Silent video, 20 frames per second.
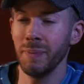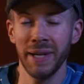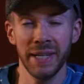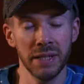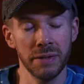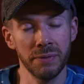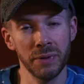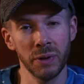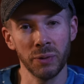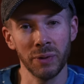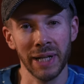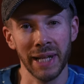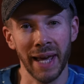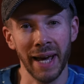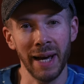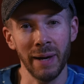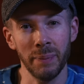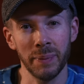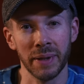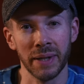makes you feel really
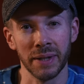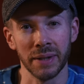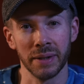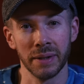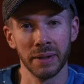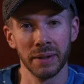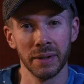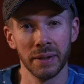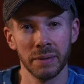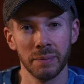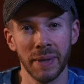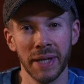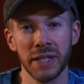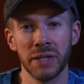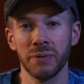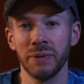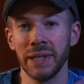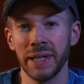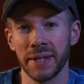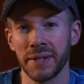happy makes
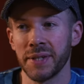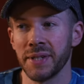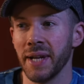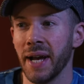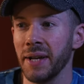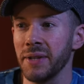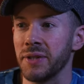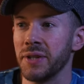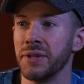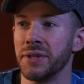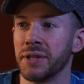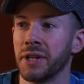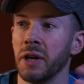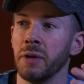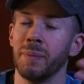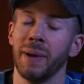you really excited to go